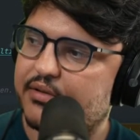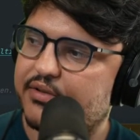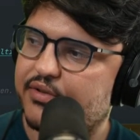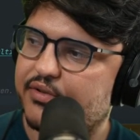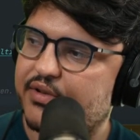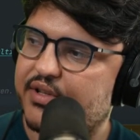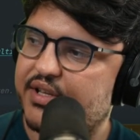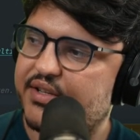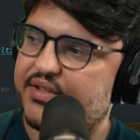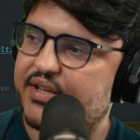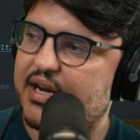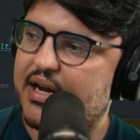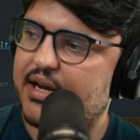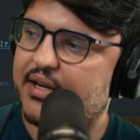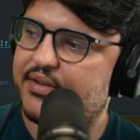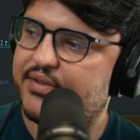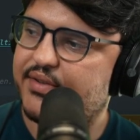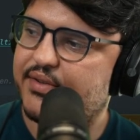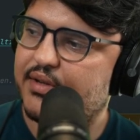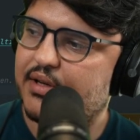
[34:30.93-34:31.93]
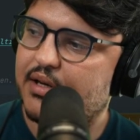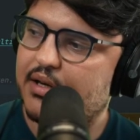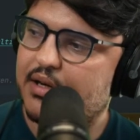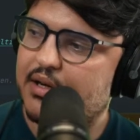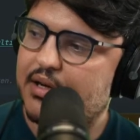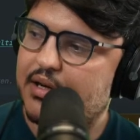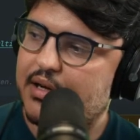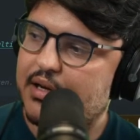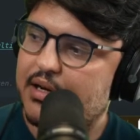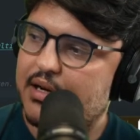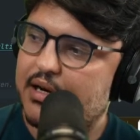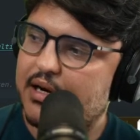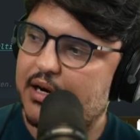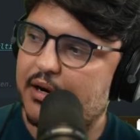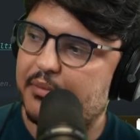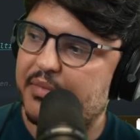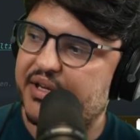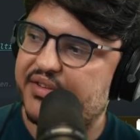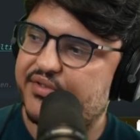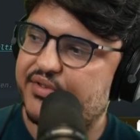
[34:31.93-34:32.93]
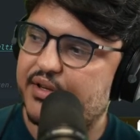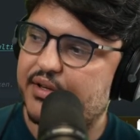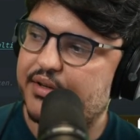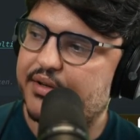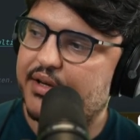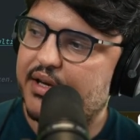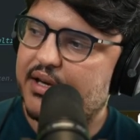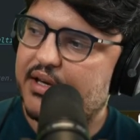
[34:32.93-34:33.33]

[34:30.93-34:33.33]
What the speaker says: So these guys are missing.